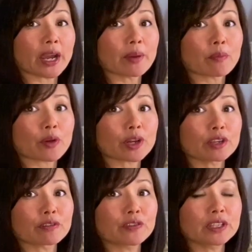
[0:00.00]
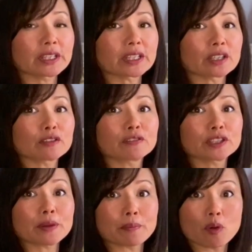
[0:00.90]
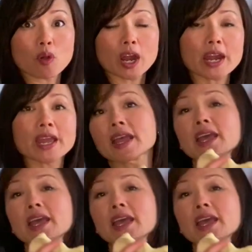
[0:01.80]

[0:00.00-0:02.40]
And where do you feel it? You feel it more